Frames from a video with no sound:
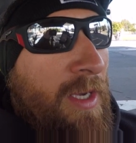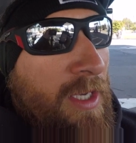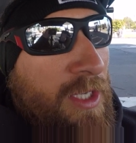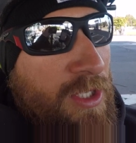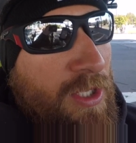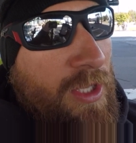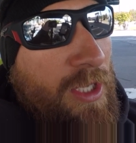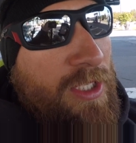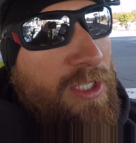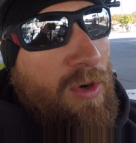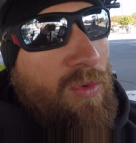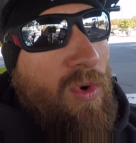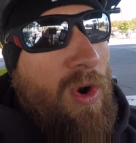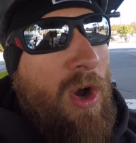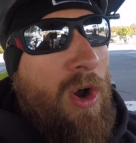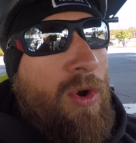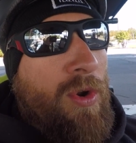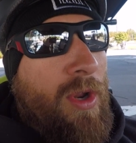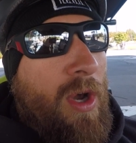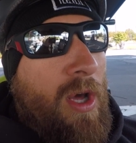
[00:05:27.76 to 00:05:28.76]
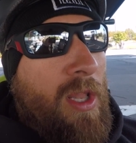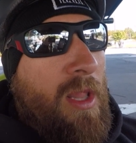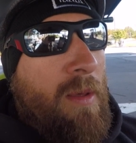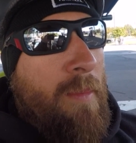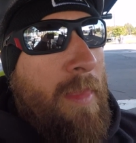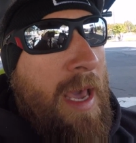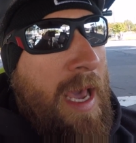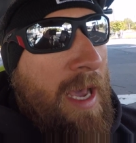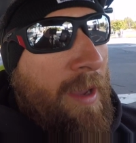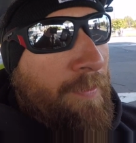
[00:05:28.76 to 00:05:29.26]
So there's a road on the
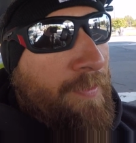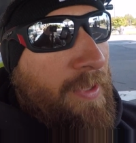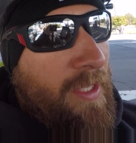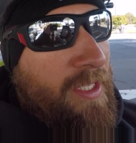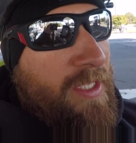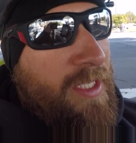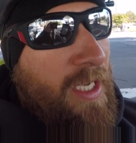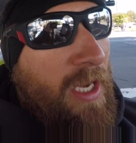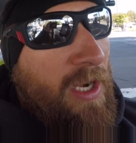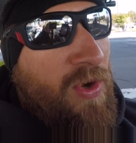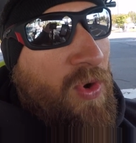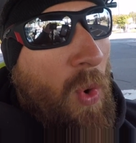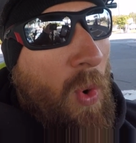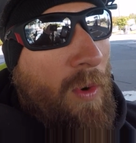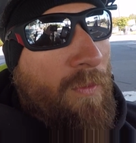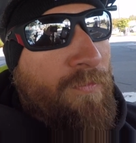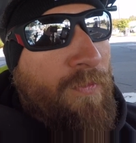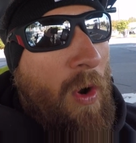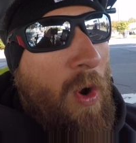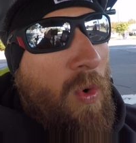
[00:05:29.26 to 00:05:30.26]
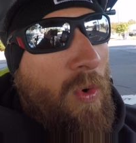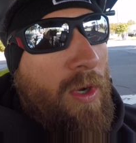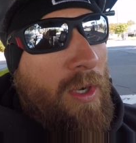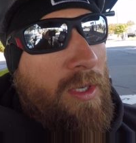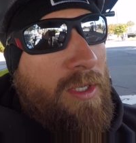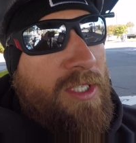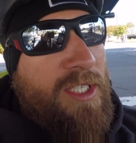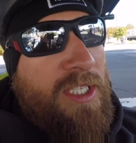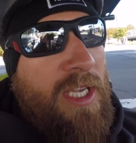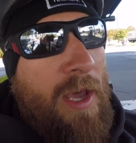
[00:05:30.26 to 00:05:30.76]
map that's a uh, Norfolk
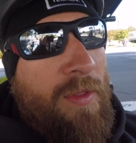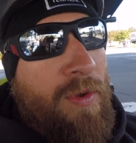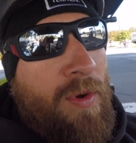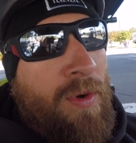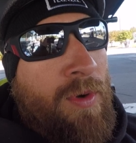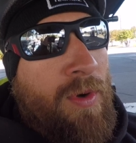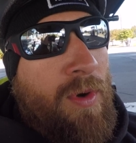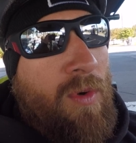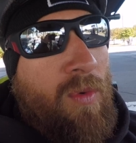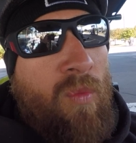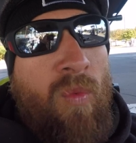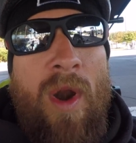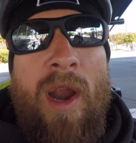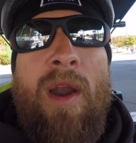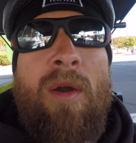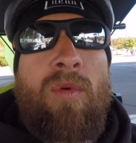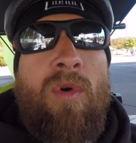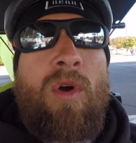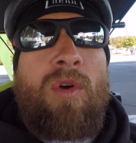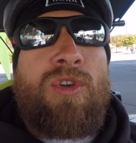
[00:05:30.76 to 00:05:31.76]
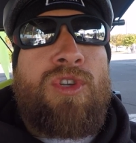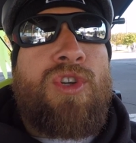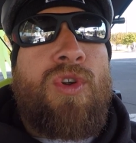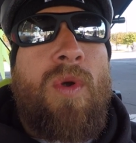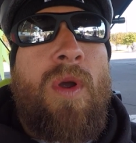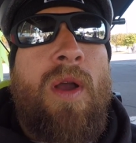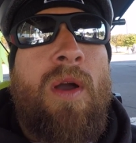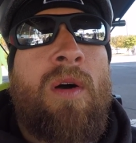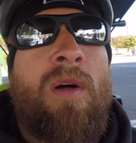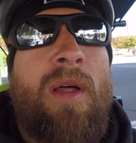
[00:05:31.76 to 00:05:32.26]
Southern Railroad
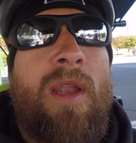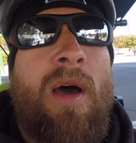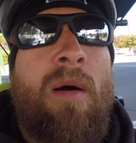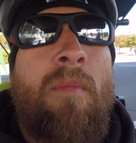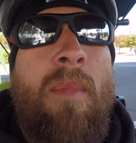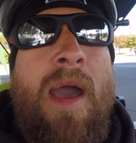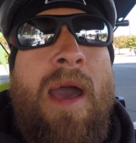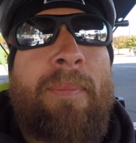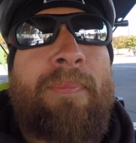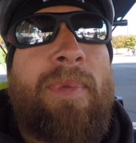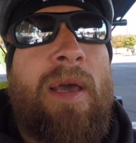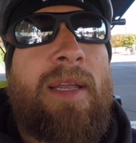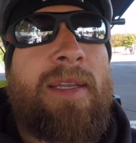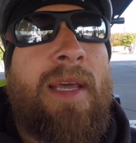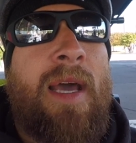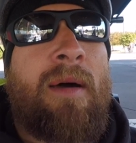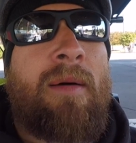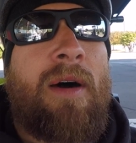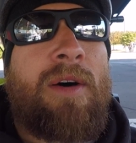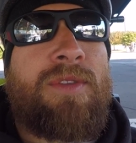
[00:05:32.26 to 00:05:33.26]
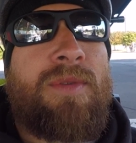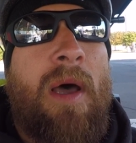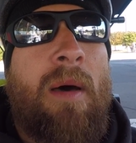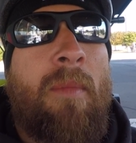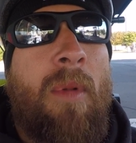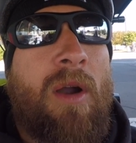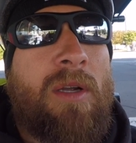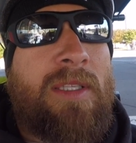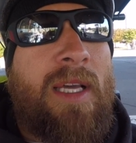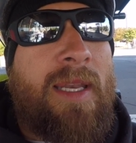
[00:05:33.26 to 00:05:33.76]
Trail, and I'll map that down. I'll, I'll
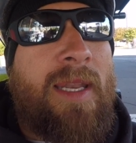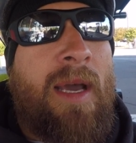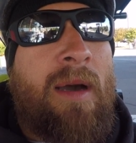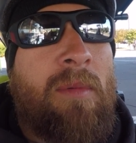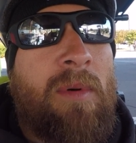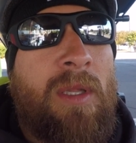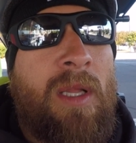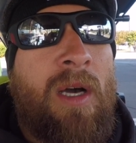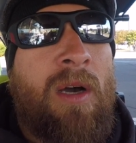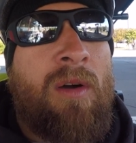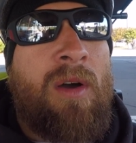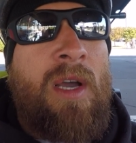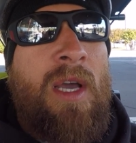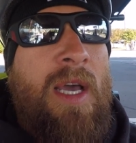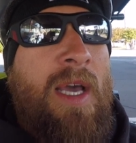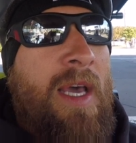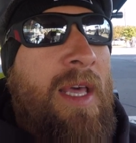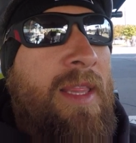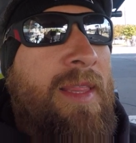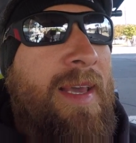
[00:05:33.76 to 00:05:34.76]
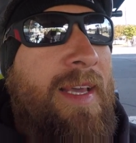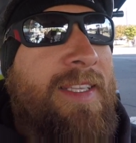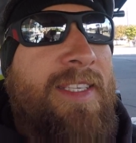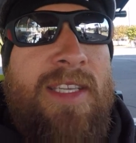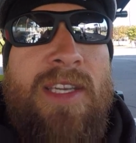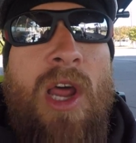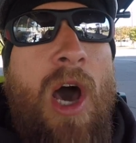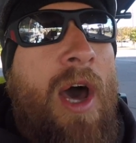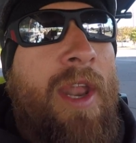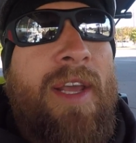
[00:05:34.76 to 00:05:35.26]
mark that down below that's
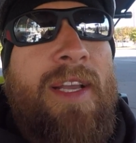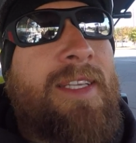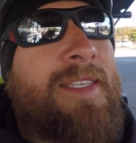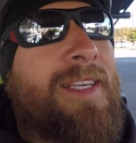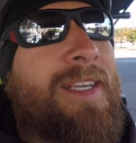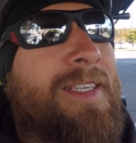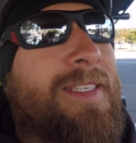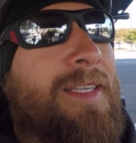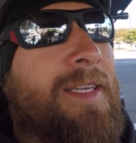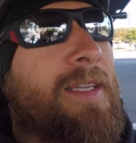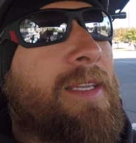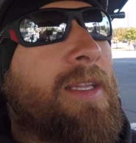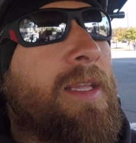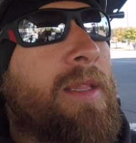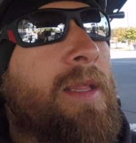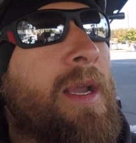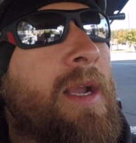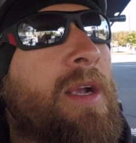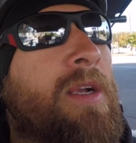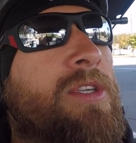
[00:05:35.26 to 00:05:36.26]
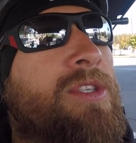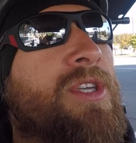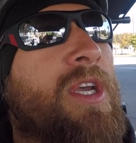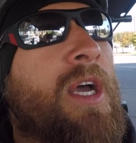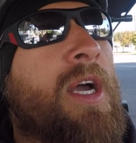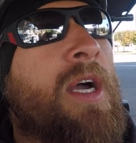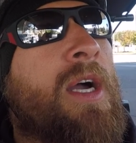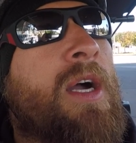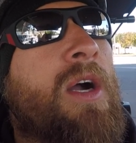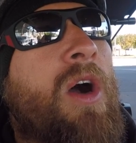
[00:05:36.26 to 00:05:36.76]
non-existent. There's
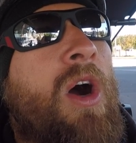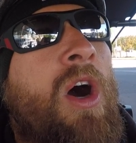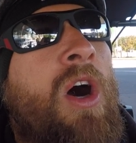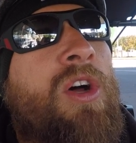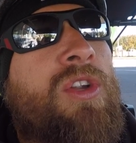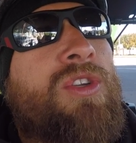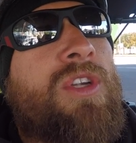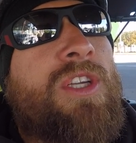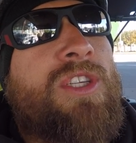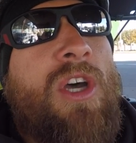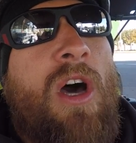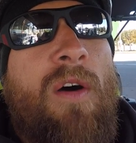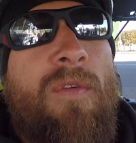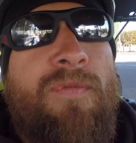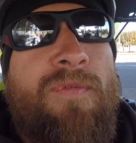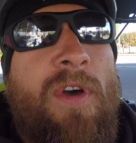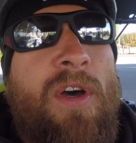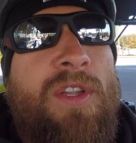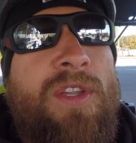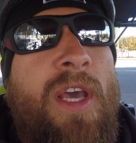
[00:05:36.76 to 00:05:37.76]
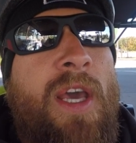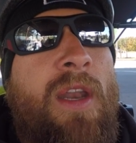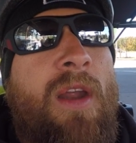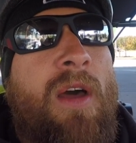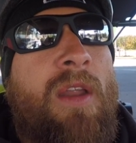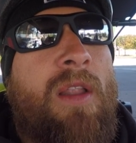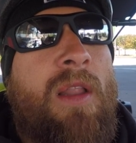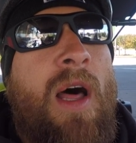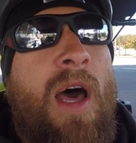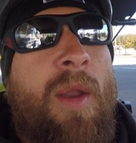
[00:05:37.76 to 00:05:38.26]
uh, all it's all filled in
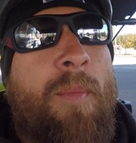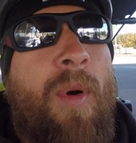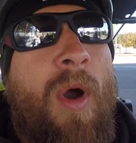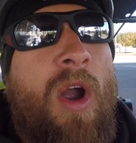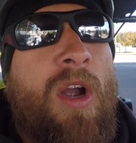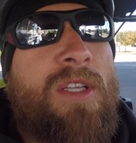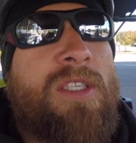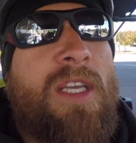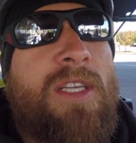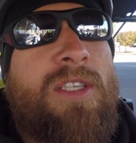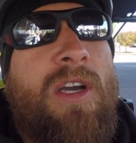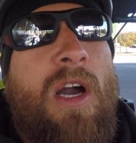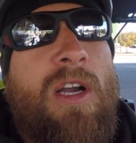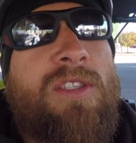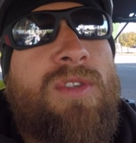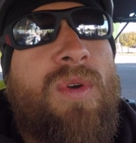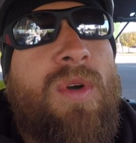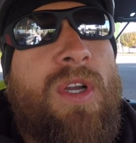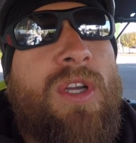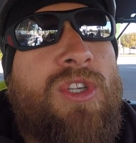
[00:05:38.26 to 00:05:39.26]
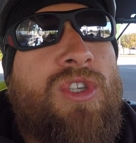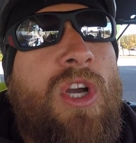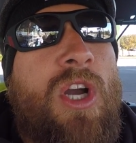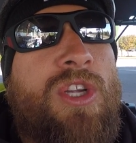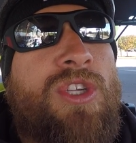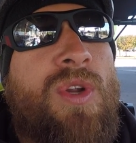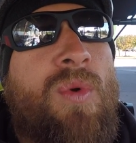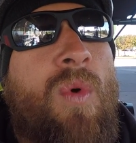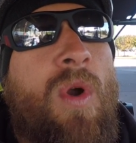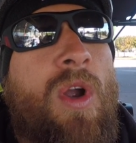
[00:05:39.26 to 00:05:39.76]
on a lot of parts. I talked to a
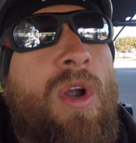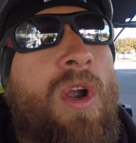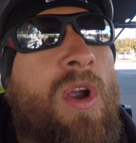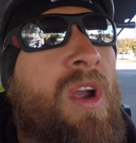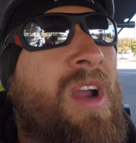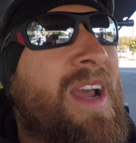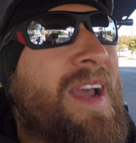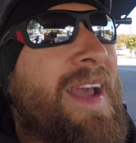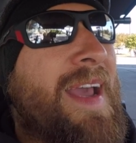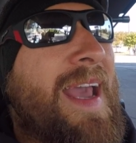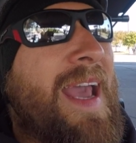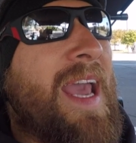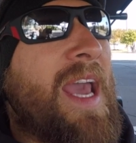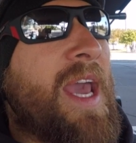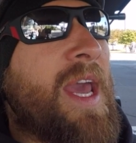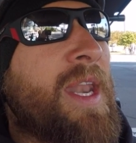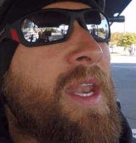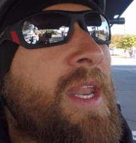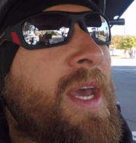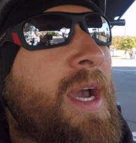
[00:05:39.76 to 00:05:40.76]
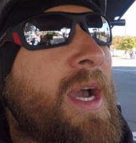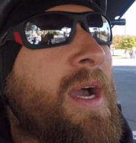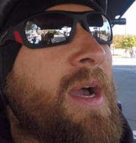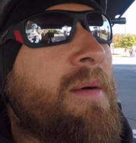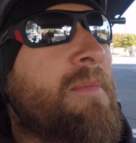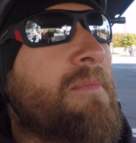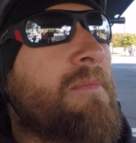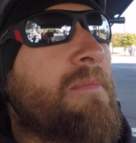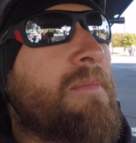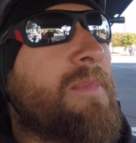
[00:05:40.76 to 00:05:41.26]
construction worker, and
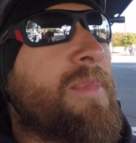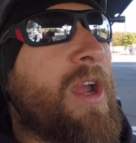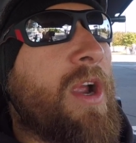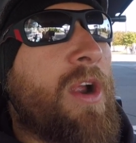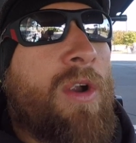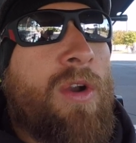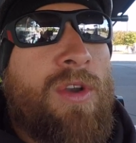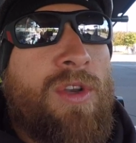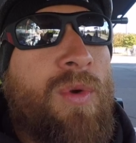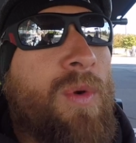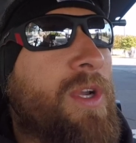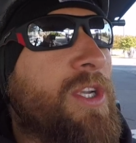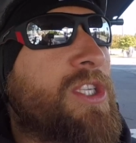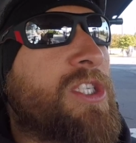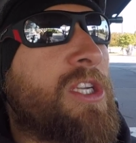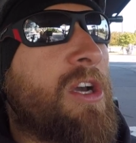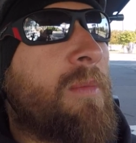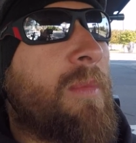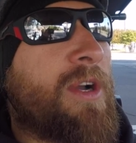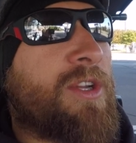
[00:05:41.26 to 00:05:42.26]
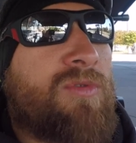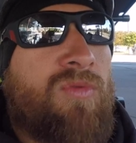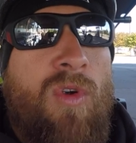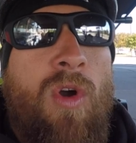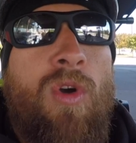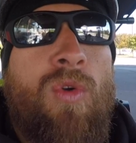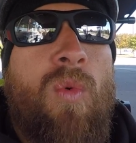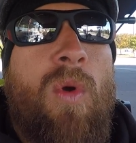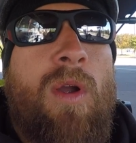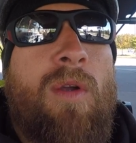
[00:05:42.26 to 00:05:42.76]
uh, they're doing so much
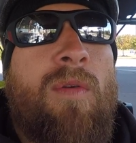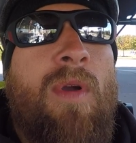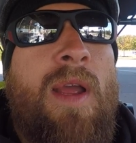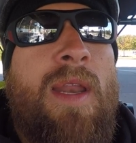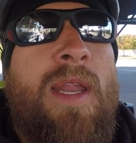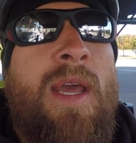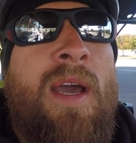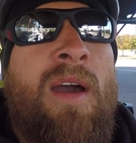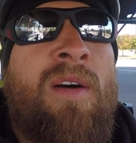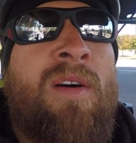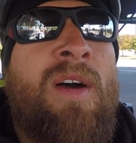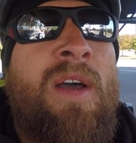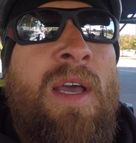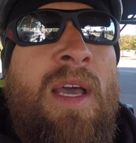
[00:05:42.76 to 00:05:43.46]
road work right now